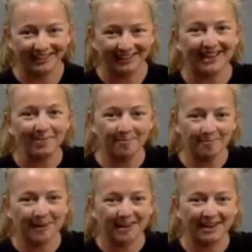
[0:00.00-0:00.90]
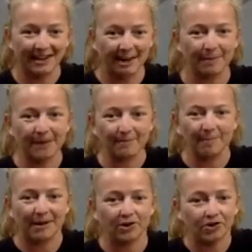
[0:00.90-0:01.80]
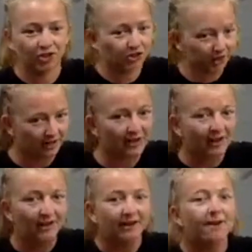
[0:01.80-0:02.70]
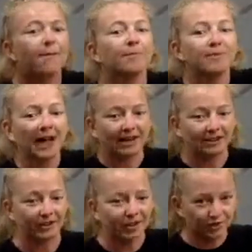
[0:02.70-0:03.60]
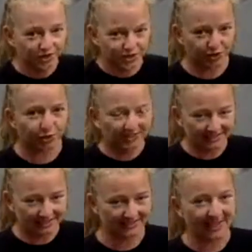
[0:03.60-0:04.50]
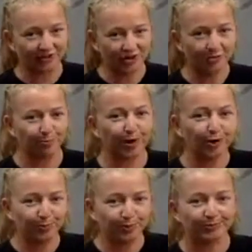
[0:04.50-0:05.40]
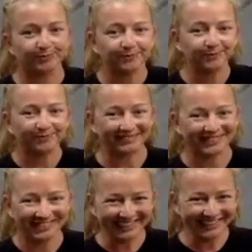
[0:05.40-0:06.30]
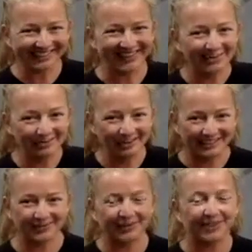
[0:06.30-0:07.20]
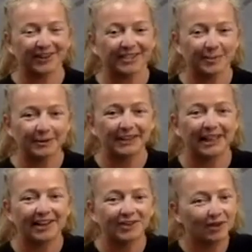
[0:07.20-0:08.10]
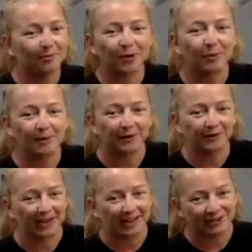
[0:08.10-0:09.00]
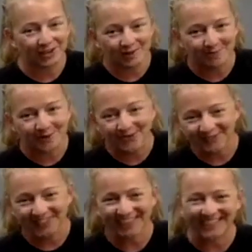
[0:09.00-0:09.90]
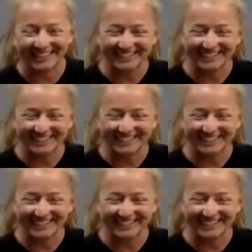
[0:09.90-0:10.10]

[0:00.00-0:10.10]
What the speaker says: Yep, pick it up and make sure that you're twisting that jump rope, right? Because if you're not spinning that jump rope, you can't jump over it.